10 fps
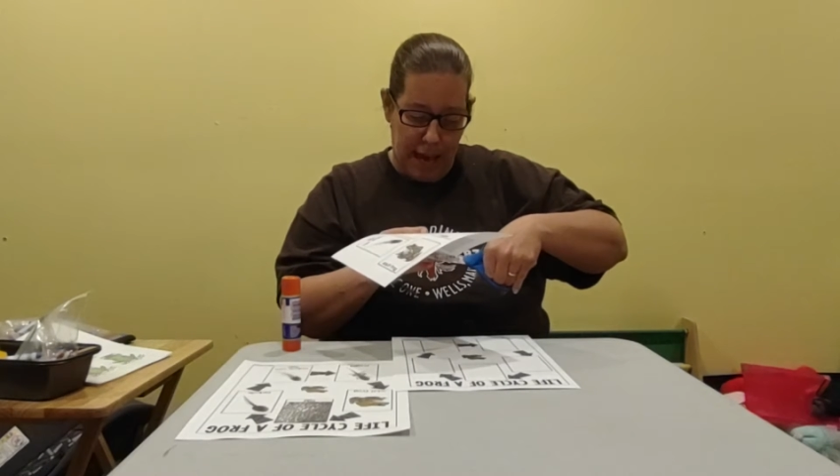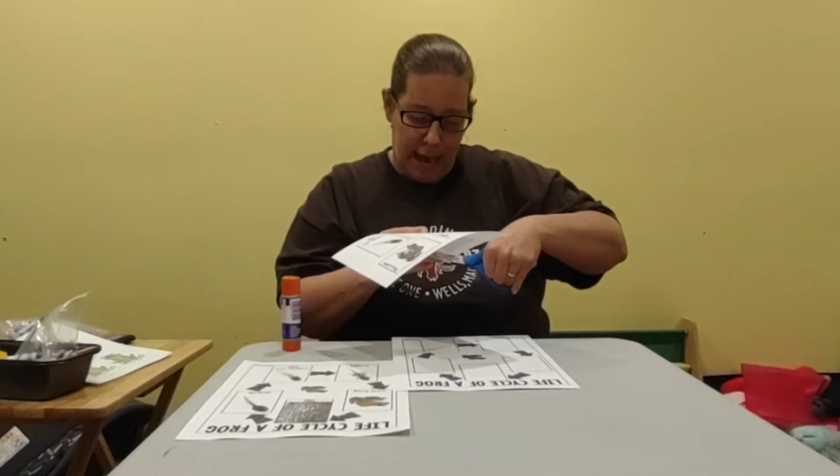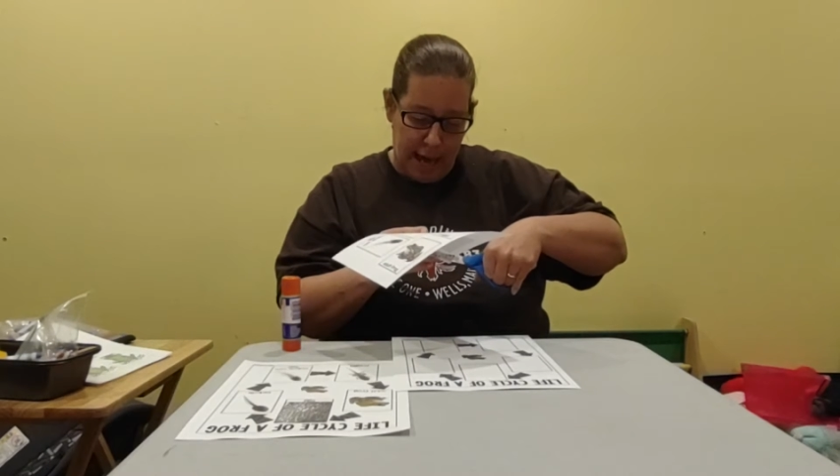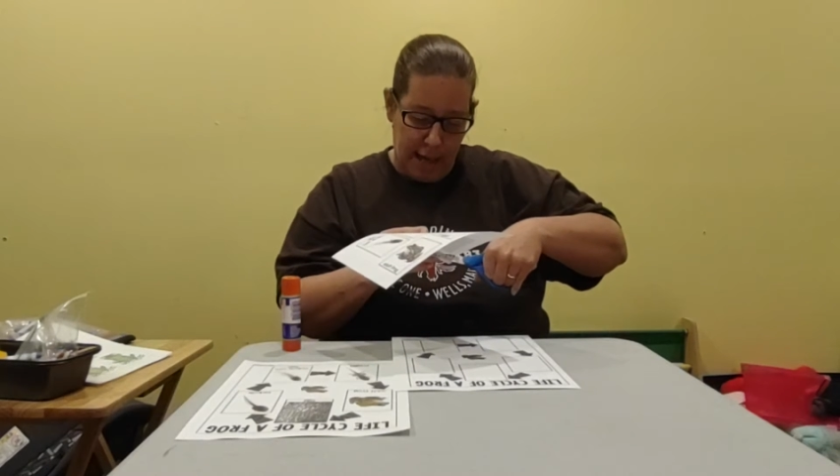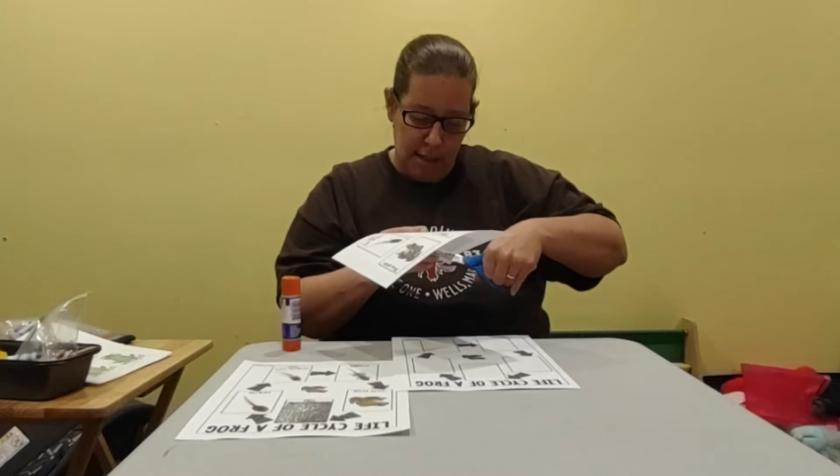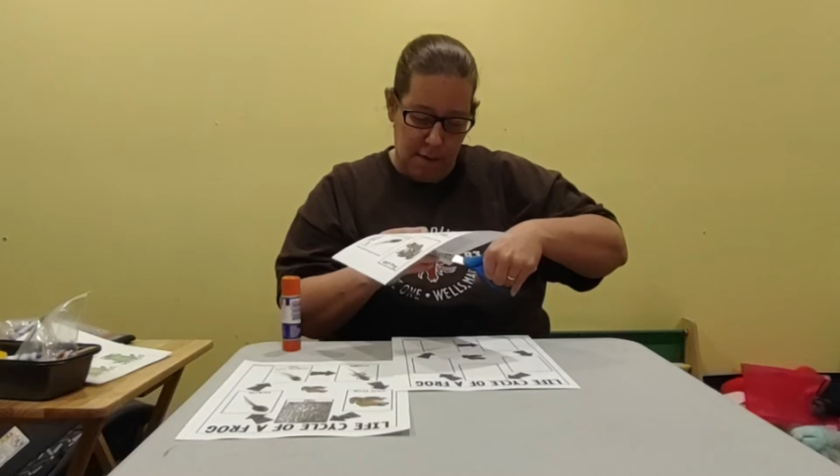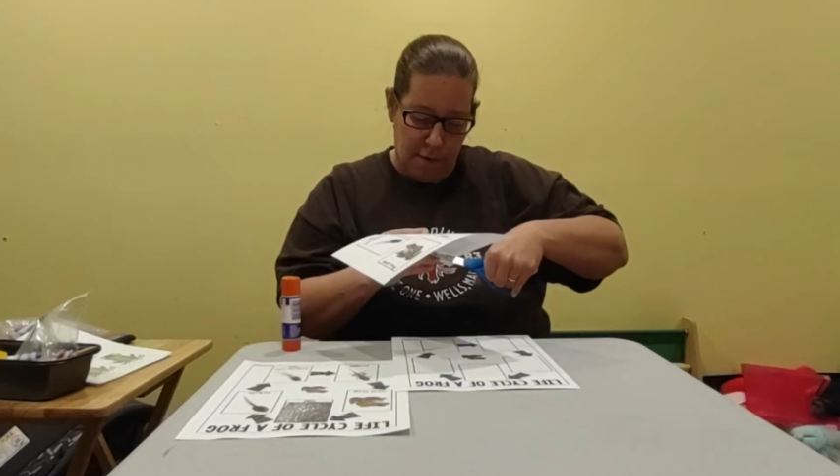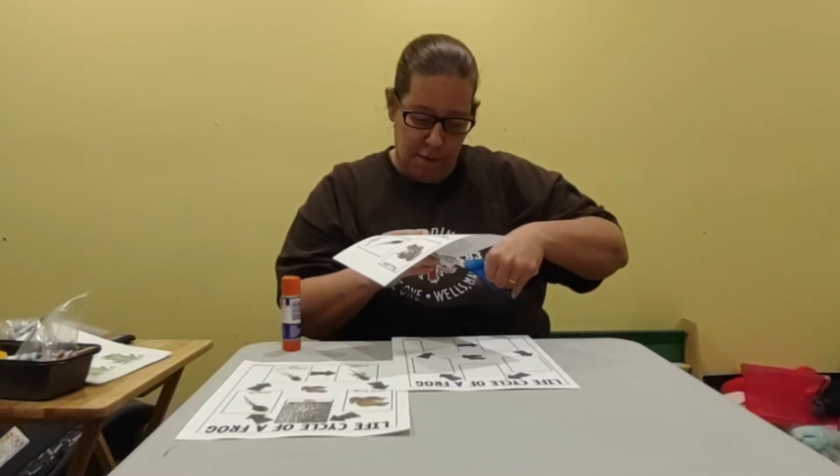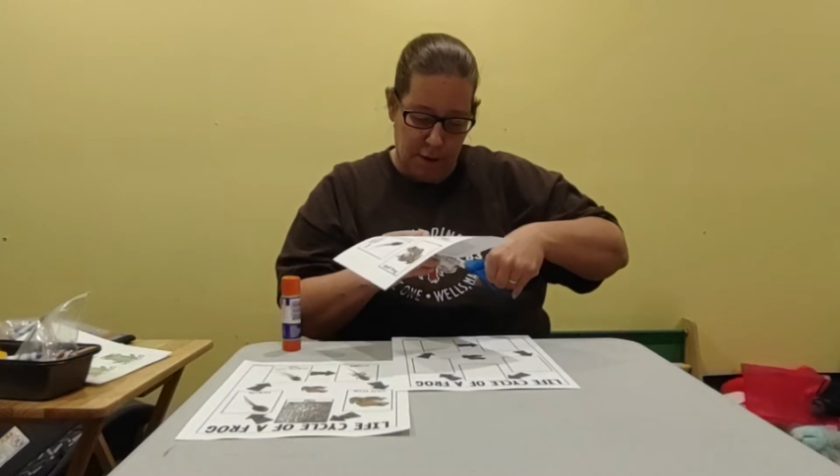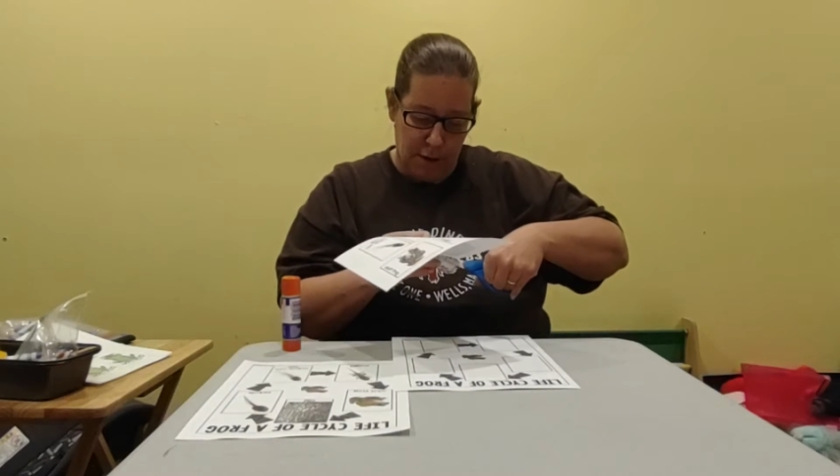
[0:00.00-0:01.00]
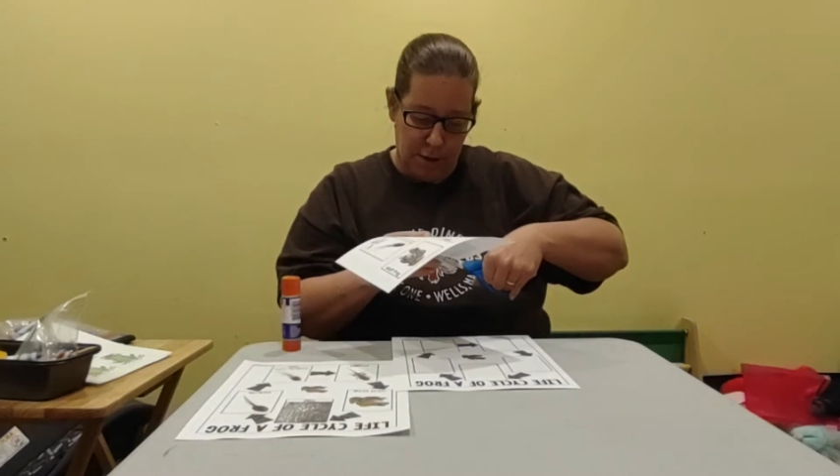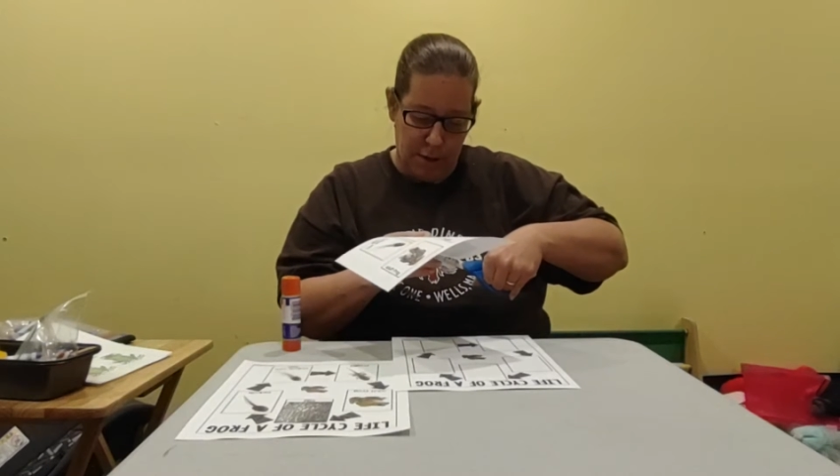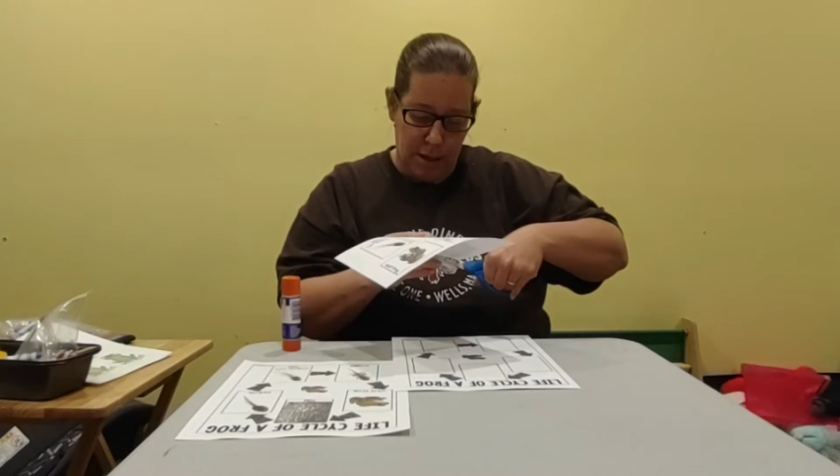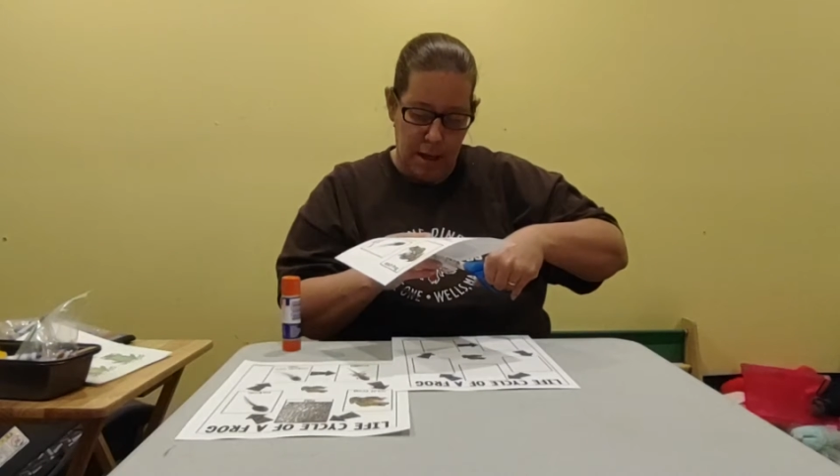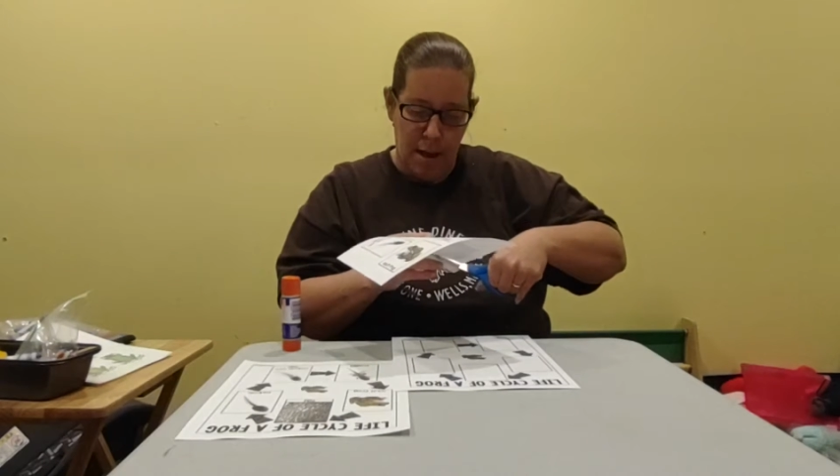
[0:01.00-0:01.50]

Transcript: eggs first.